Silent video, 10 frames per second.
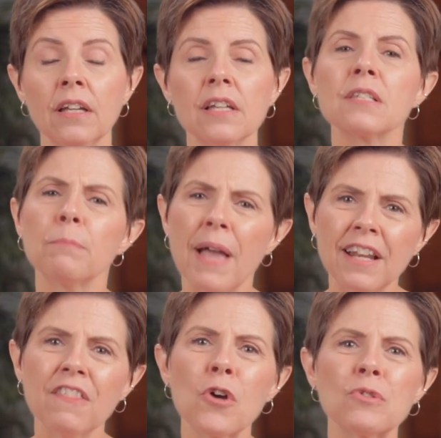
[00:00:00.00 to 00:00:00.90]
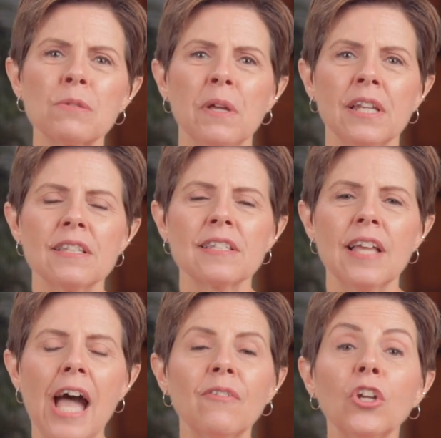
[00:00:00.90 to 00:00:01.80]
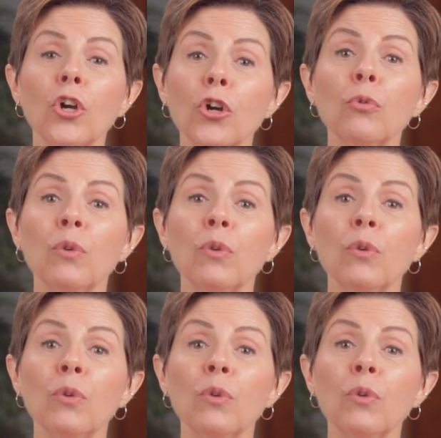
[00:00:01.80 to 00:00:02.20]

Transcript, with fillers: spend those minutes having her